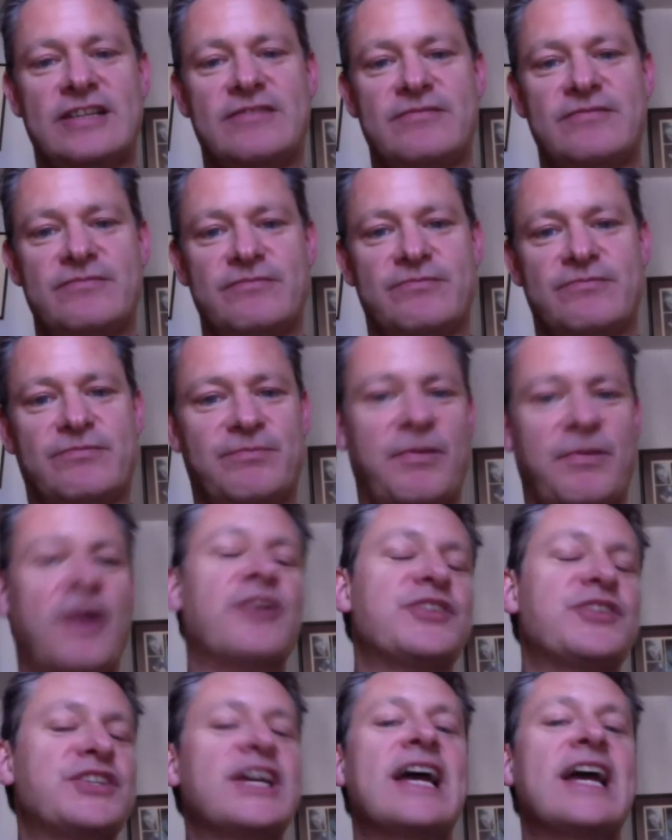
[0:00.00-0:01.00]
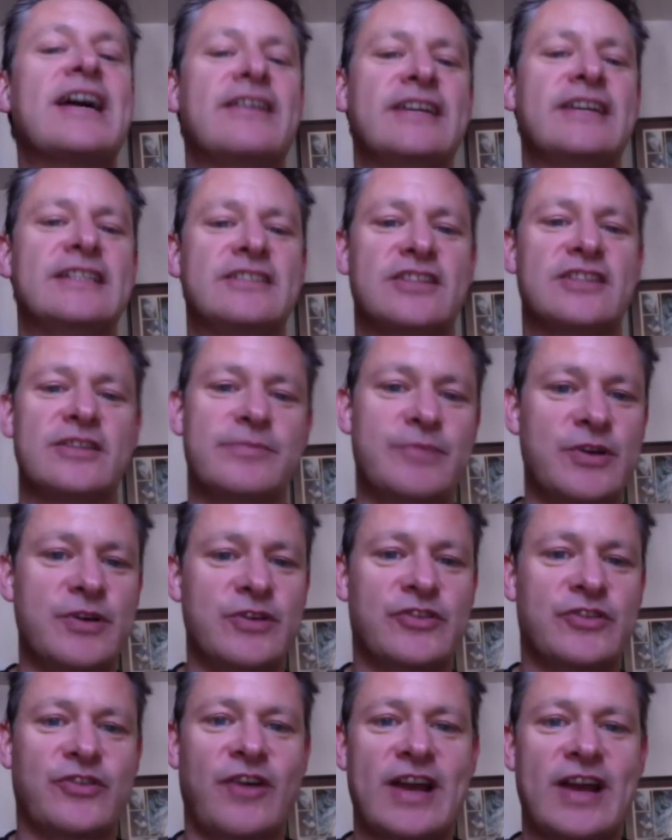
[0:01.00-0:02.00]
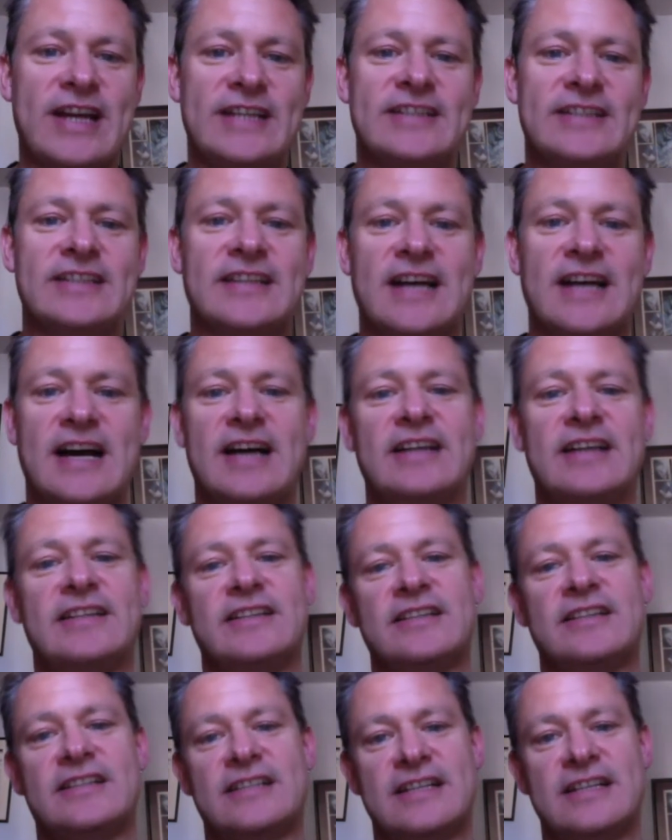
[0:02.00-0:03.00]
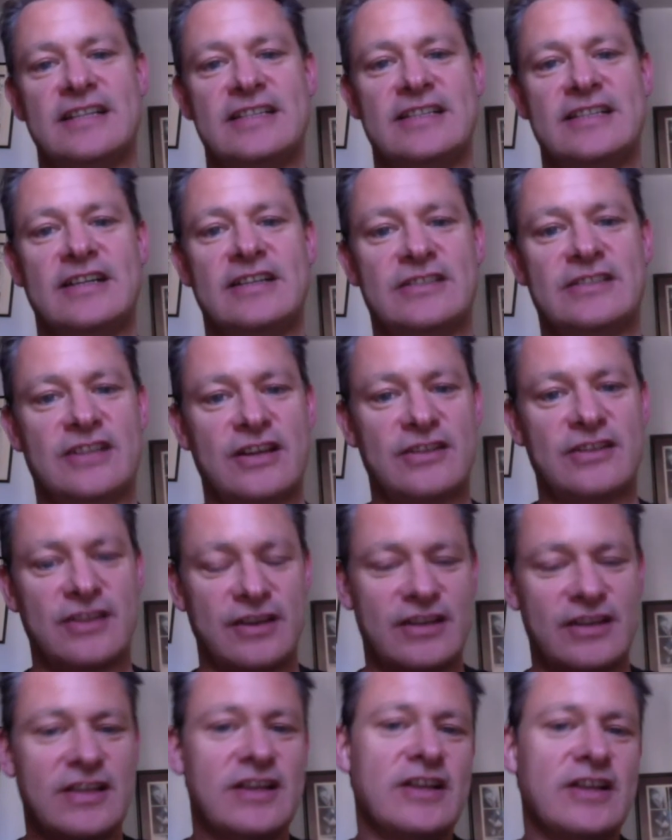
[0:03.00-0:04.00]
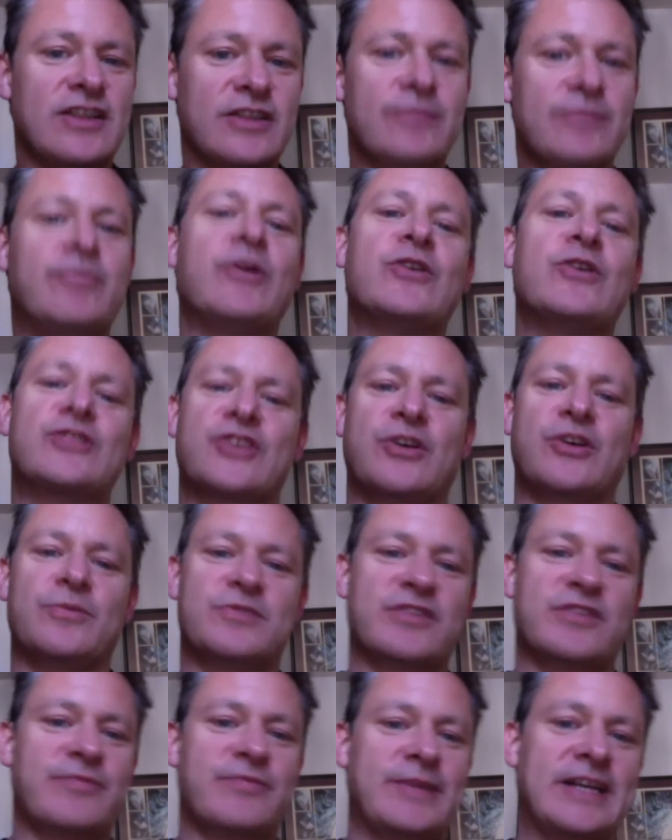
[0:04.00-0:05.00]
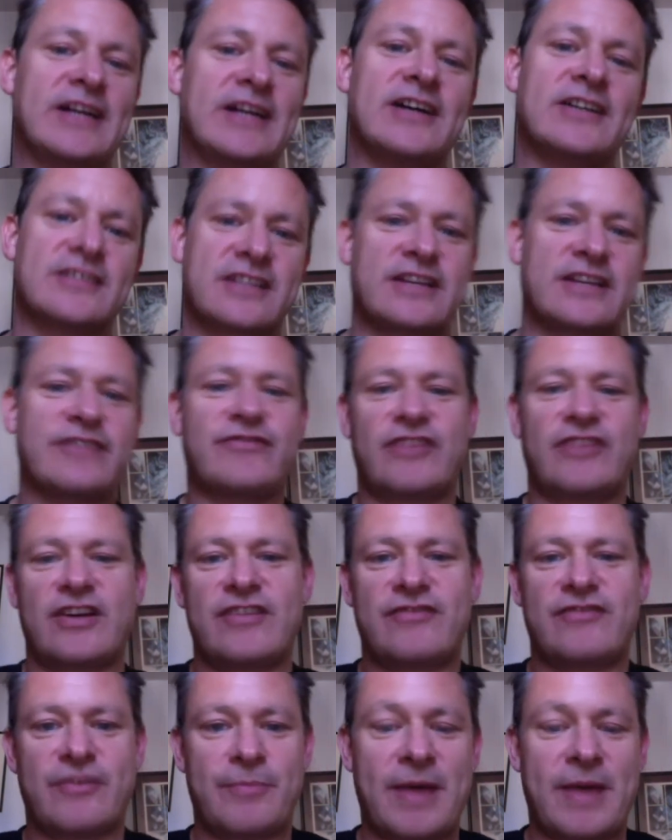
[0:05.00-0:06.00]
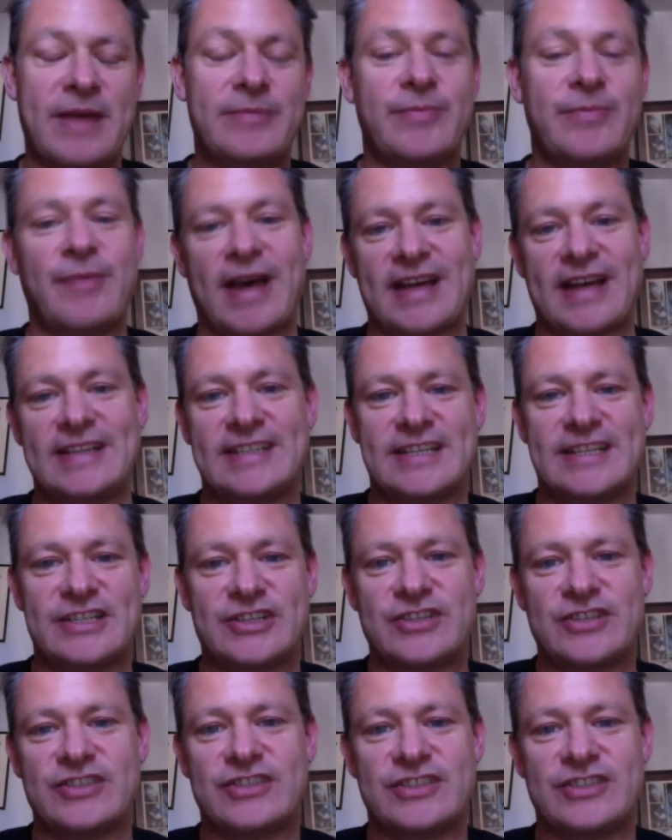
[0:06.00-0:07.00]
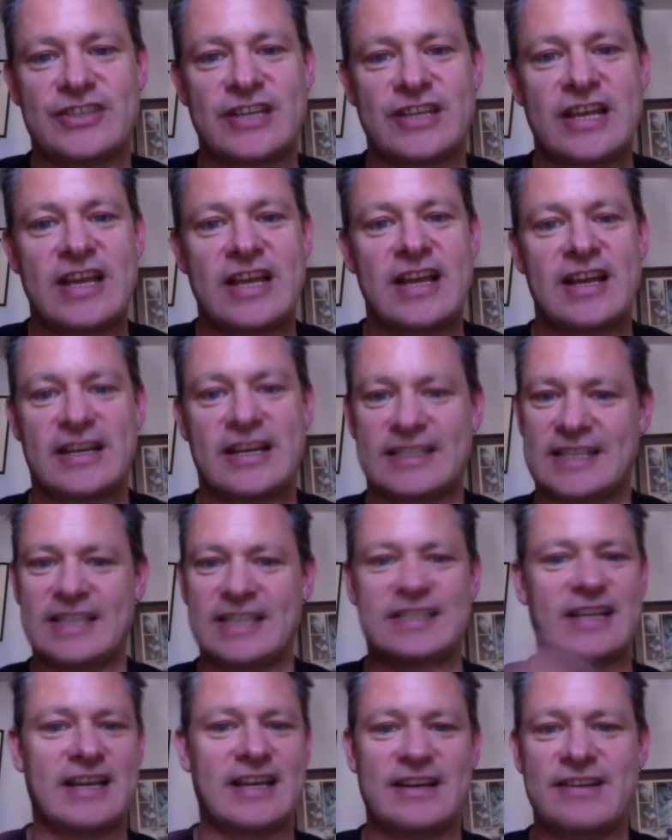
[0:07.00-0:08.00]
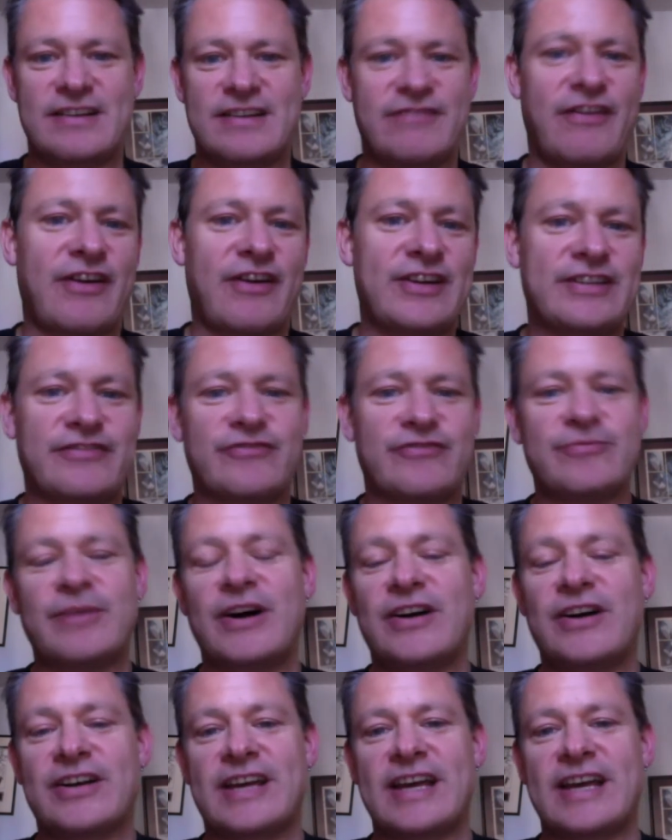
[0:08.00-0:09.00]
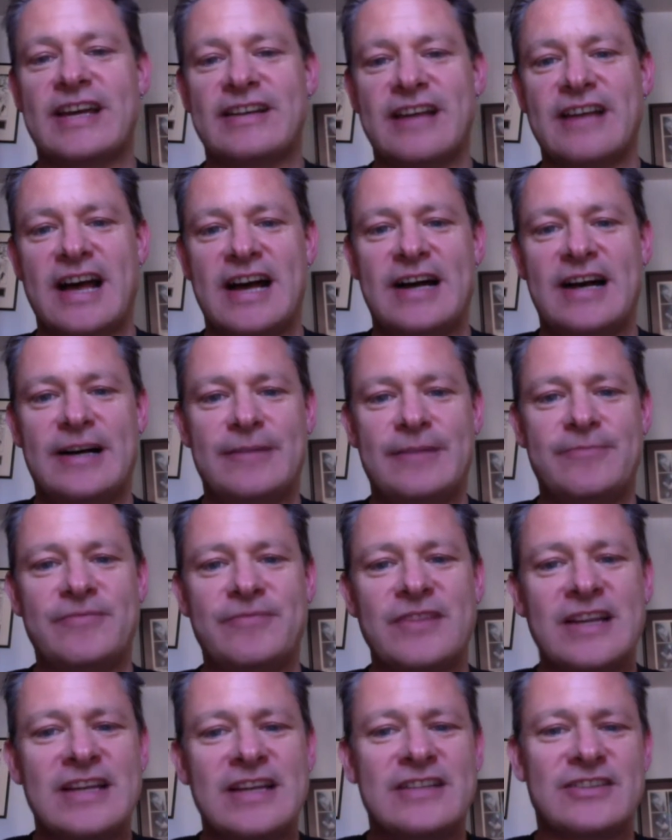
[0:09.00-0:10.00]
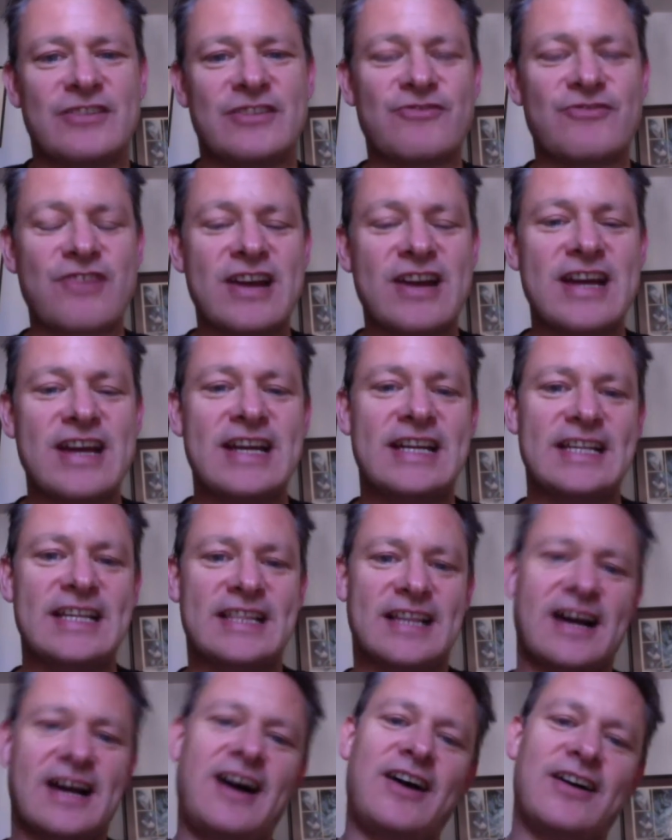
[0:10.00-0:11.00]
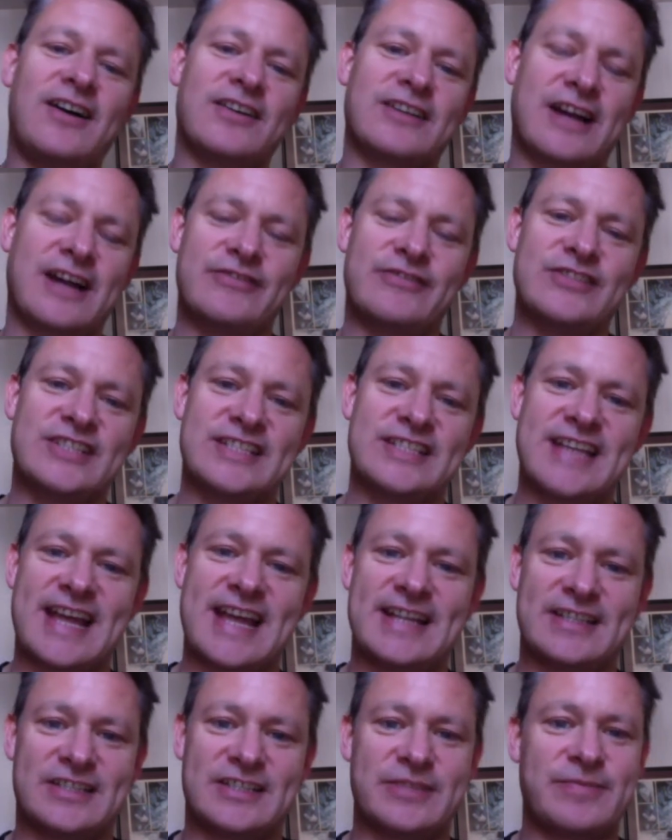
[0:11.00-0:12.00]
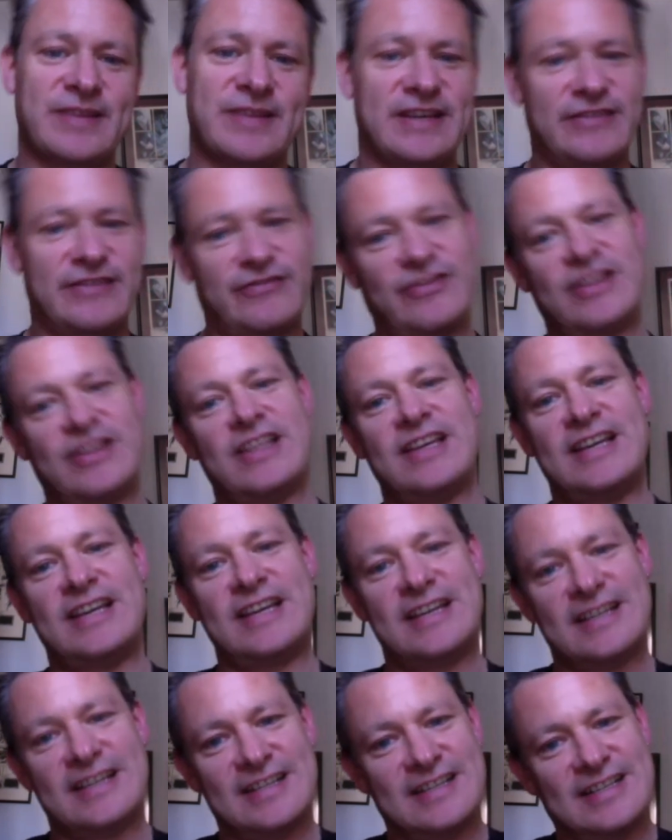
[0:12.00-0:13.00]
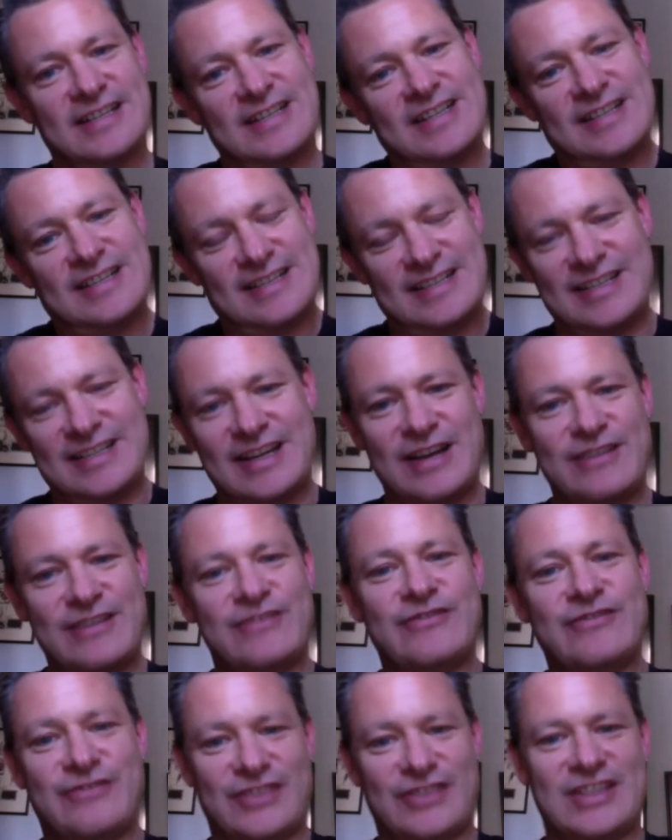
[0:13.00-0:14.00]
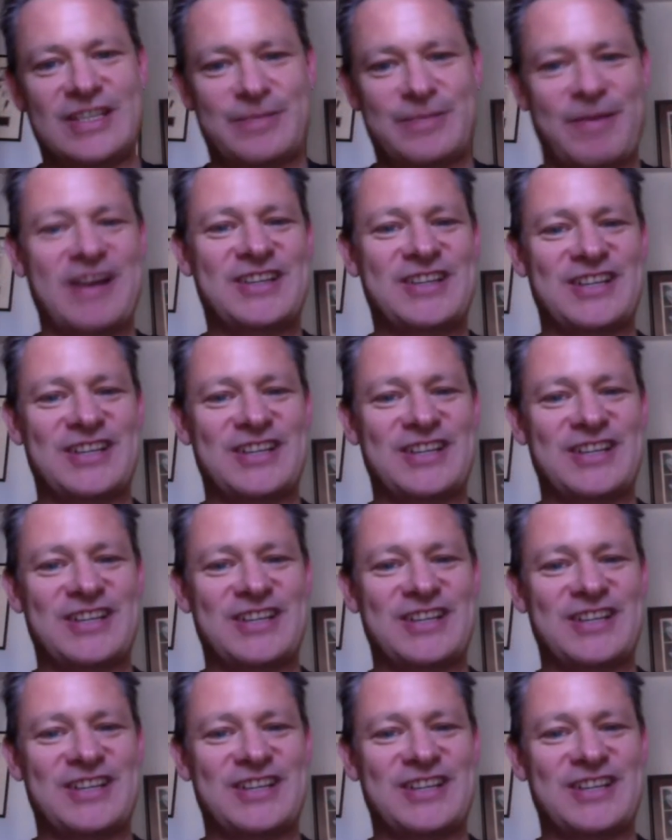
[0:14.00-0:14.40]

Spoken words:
branching out into the book trade, and you know, so the bookshops have been asking for paperback editions. because it's a very different market. So really, the hardcovers tend to be for the, for the specialist